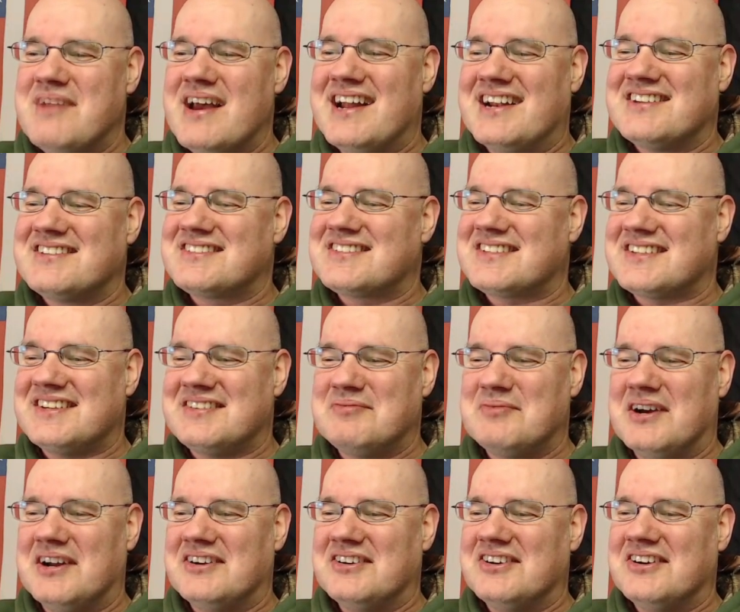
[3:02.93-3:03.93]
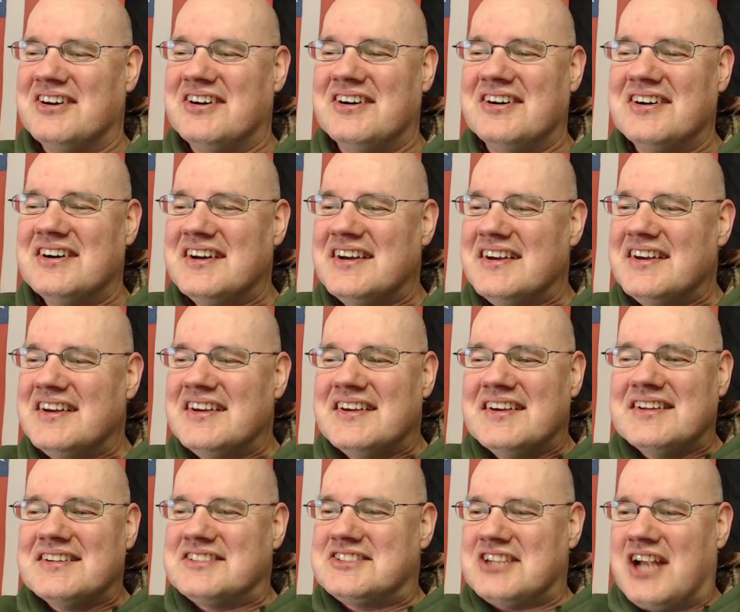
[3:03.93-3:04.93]
Madison, Monroe,
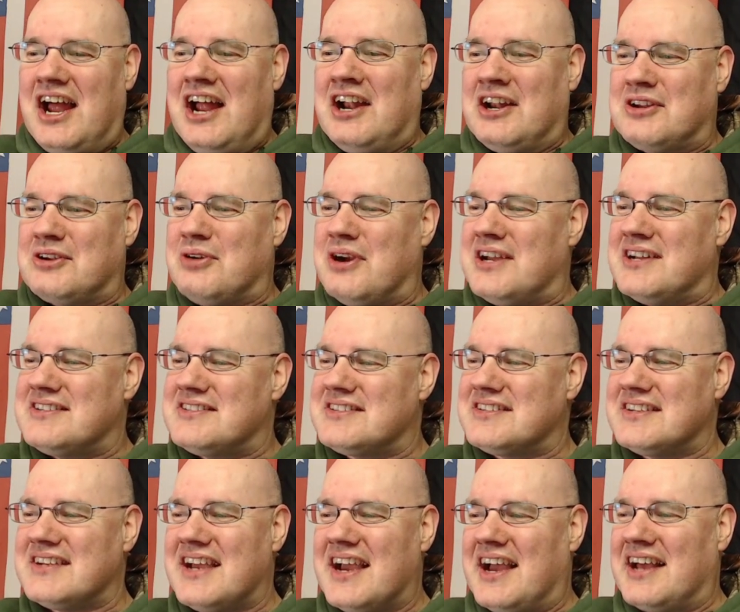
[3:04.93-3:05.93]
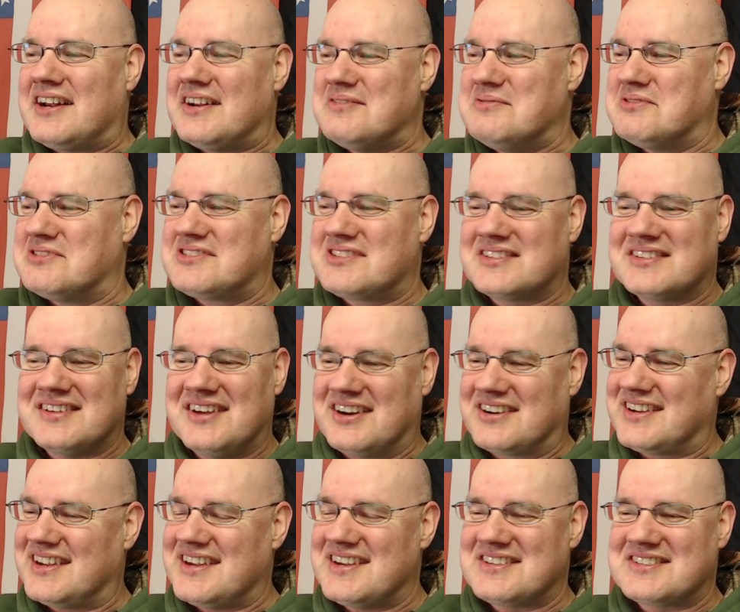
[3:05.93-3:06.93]
John Quincy Adams.
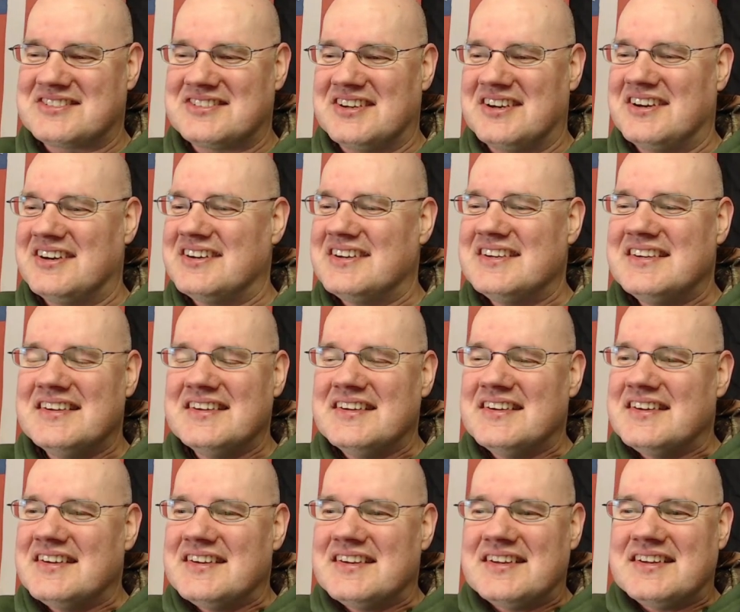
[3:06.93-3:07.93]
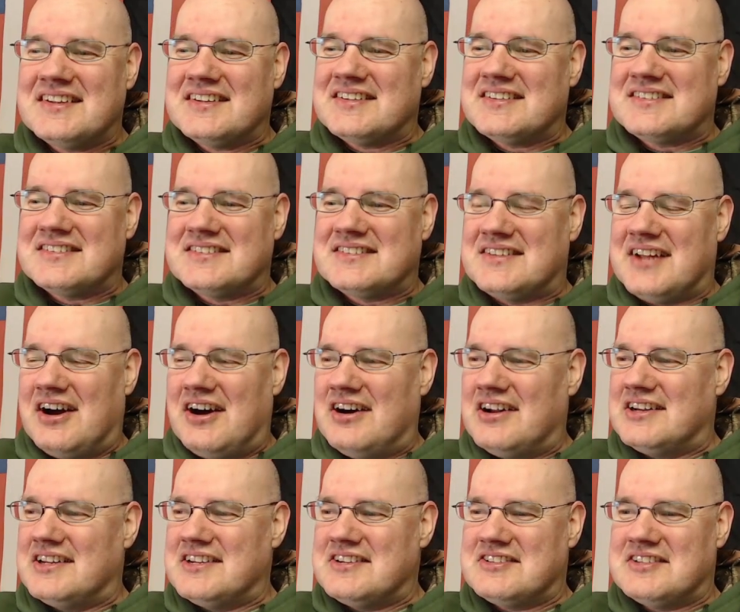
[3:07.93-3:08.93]
Okay, so
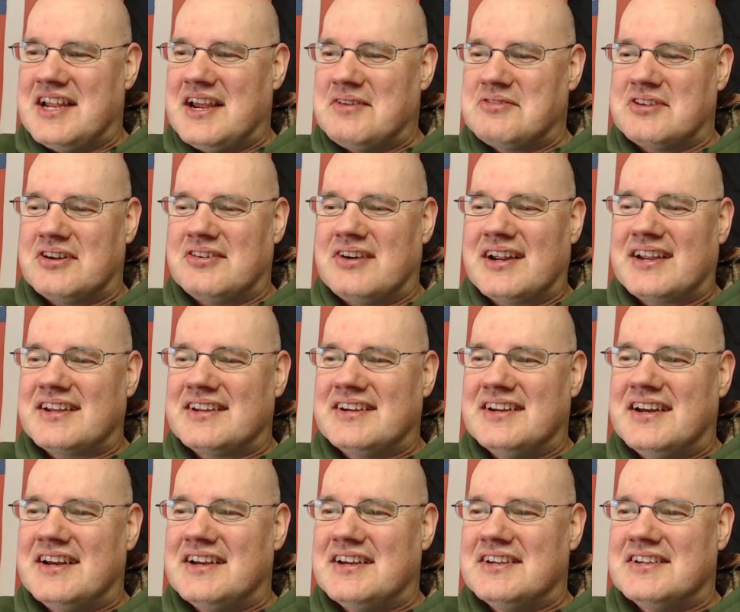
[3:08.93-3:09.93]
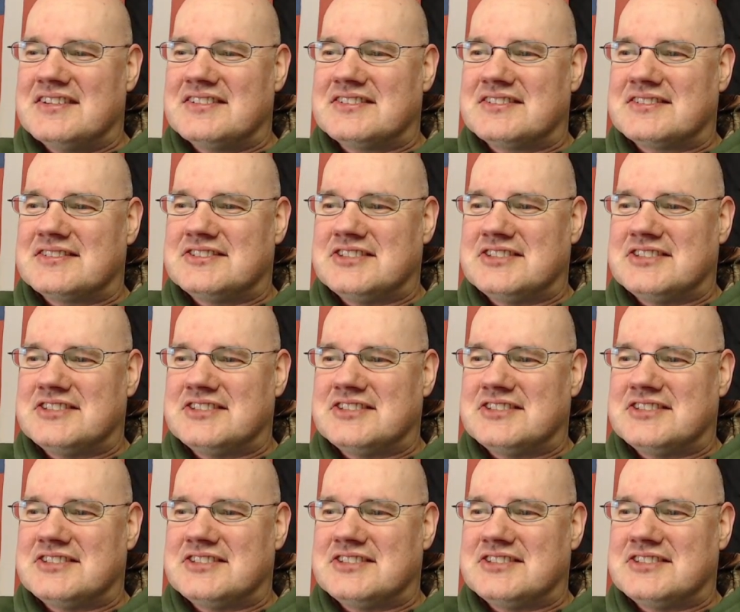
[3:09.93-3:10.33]
all these names I recognize.